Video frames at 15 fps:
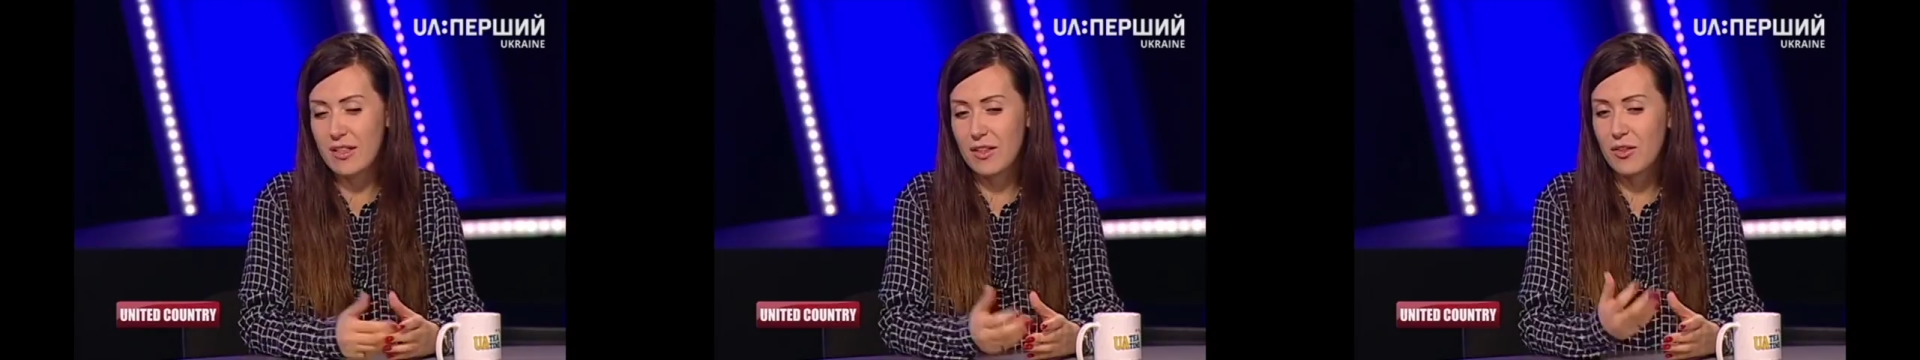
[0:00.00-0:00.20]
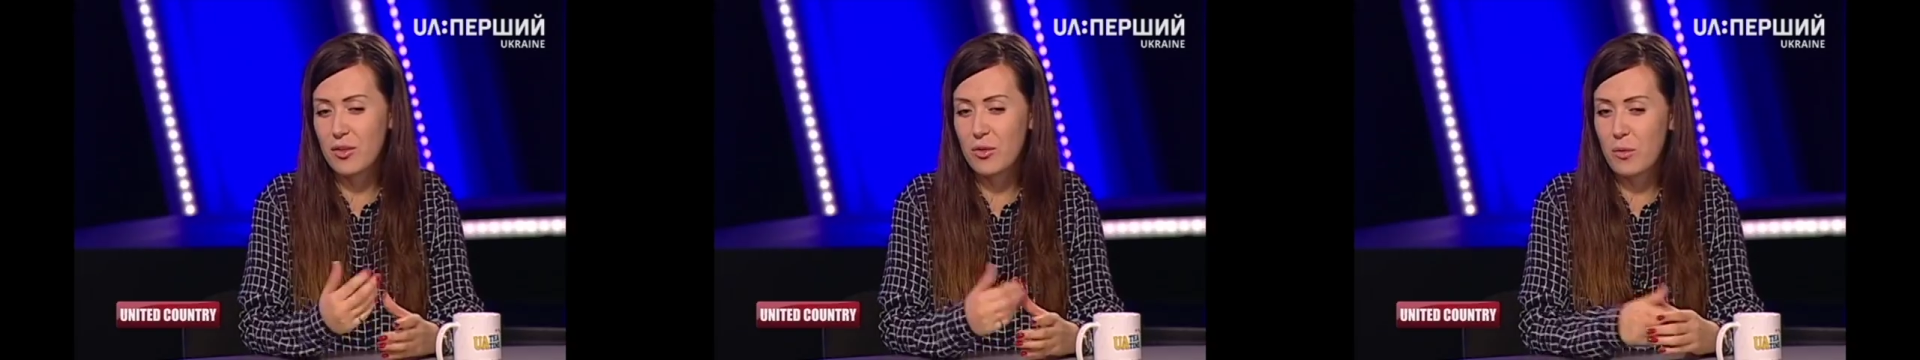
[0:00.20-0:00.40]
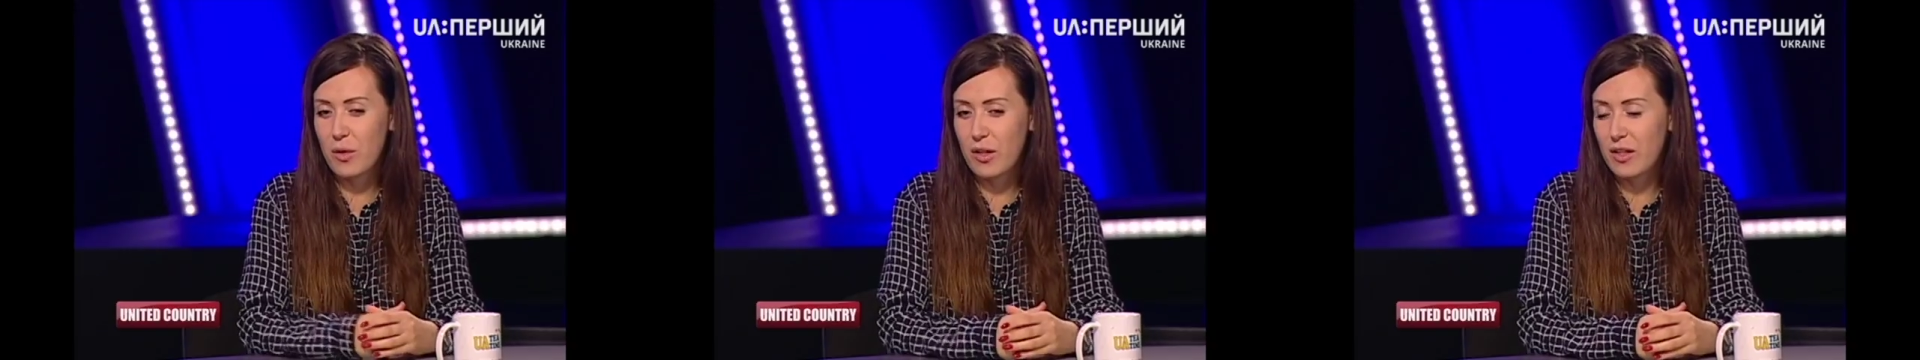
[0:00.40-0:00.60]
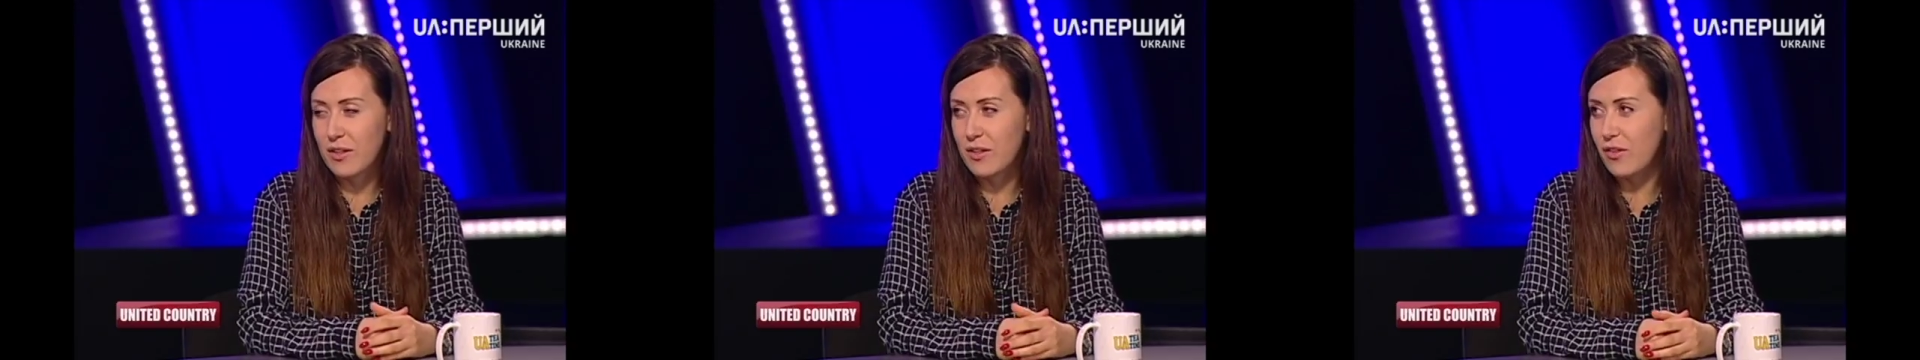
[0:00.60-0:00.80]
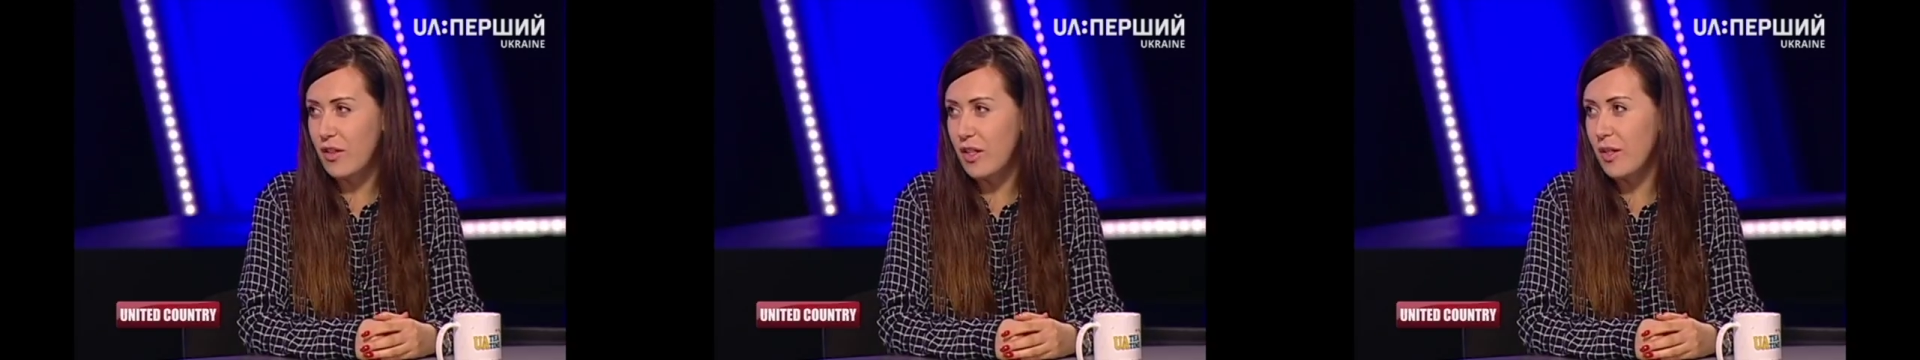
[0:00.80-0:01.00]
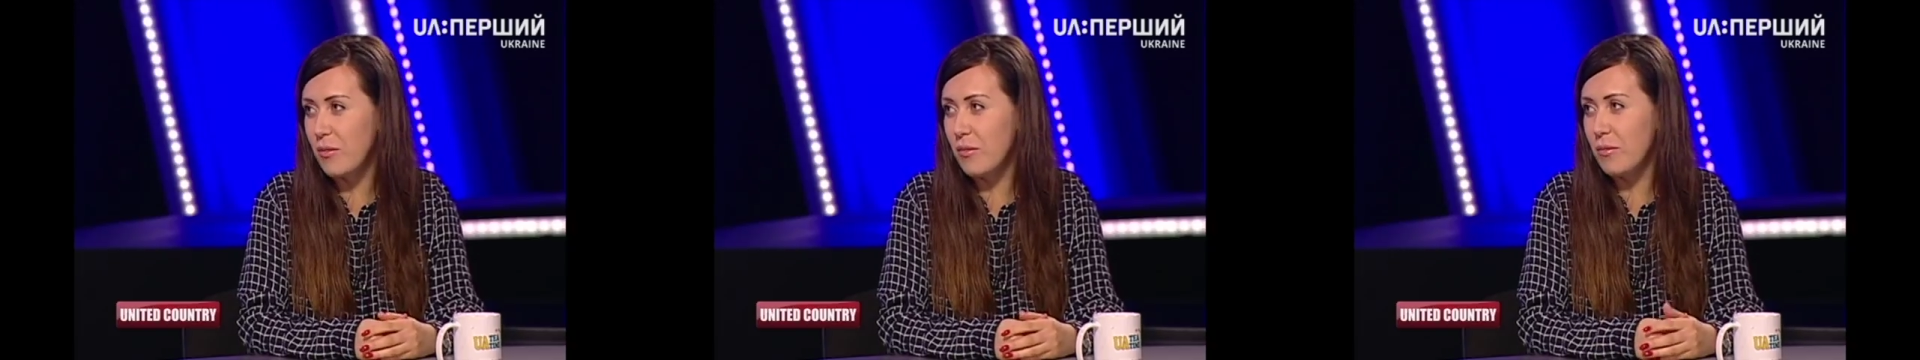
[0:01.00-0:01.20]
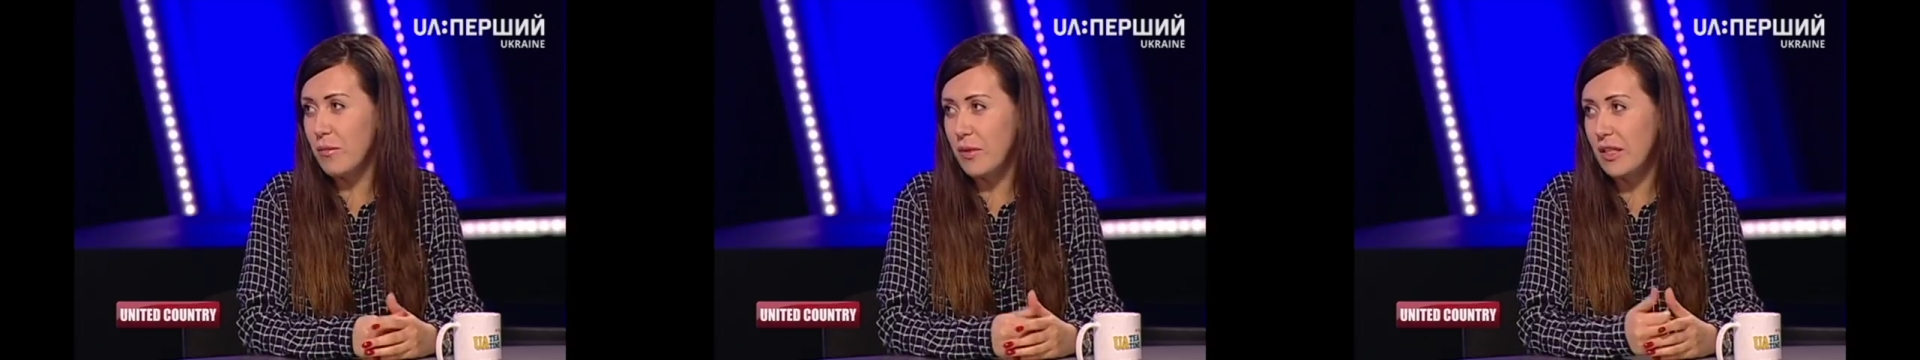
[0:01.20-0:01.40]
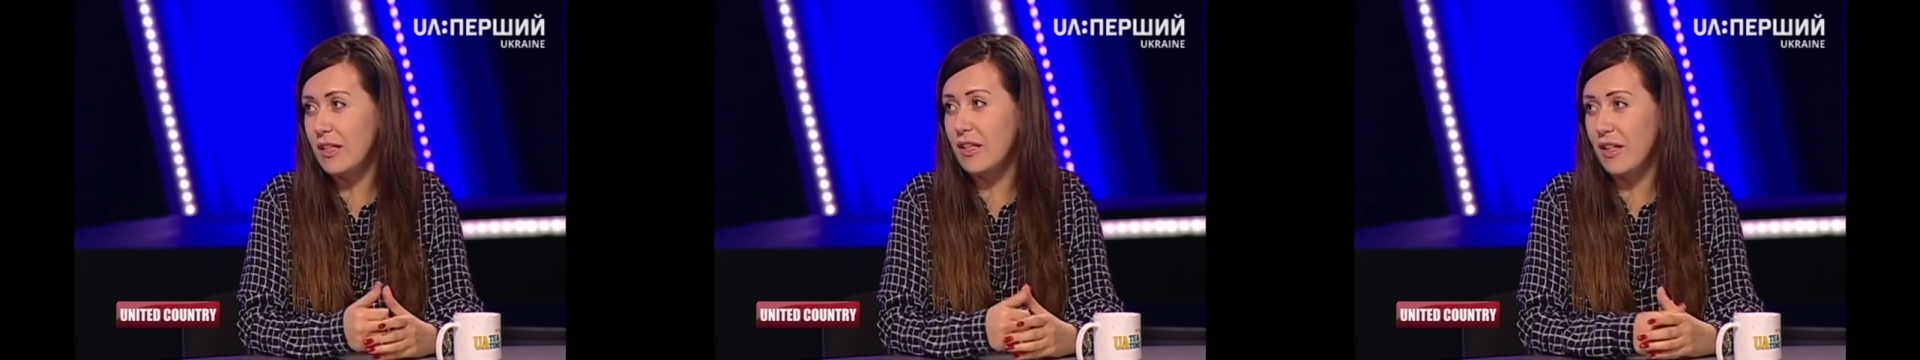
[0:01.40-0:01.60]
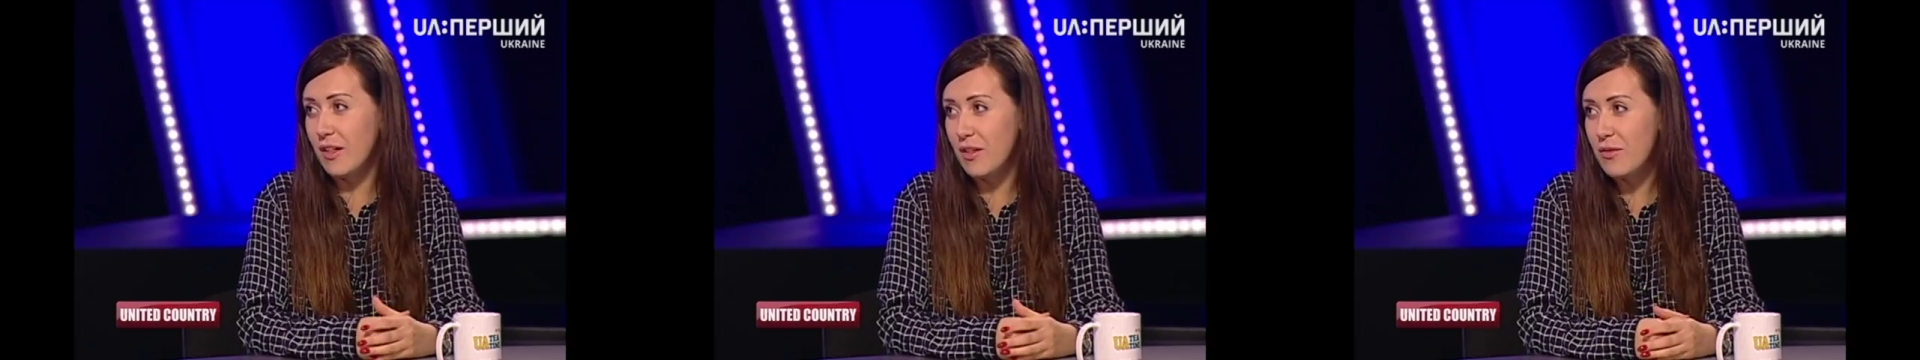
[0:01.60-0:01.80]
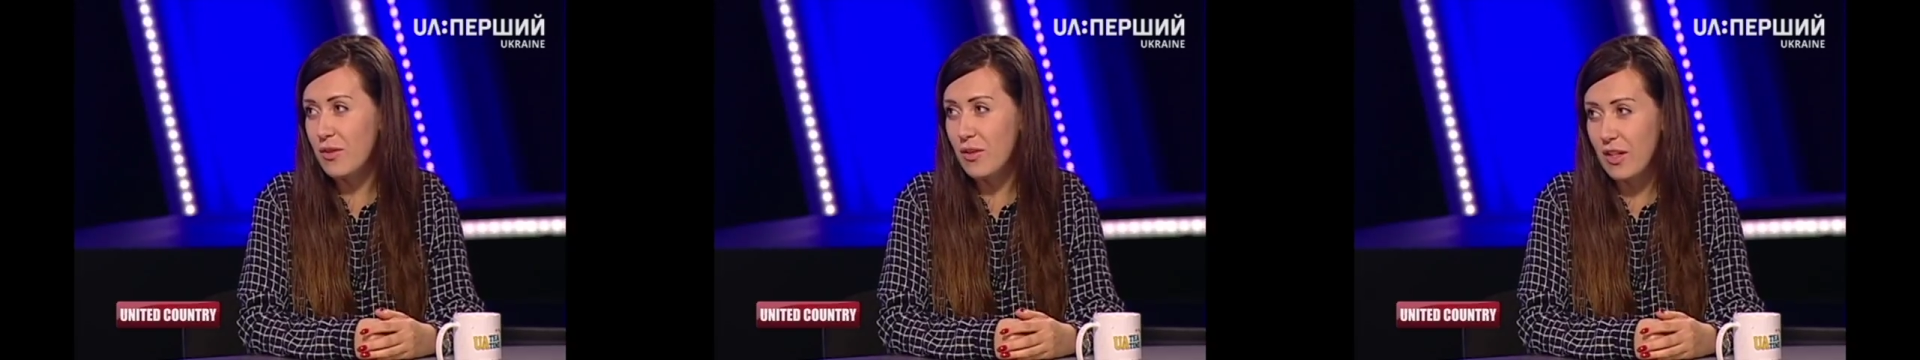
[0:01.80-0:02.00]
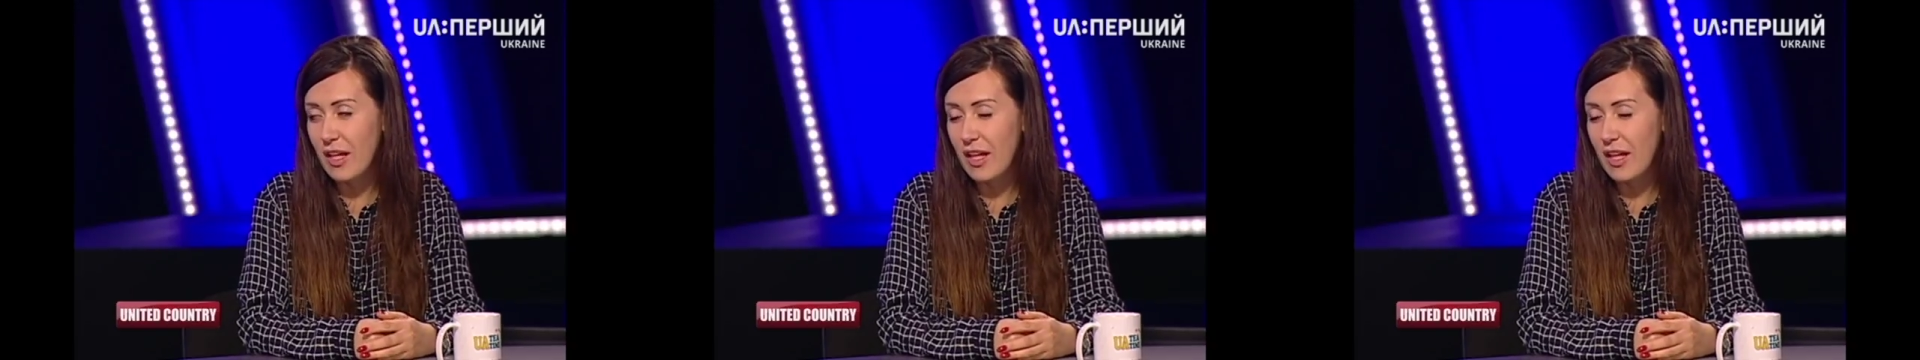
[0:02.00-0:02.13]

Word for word: a lot of work has already been done for okay.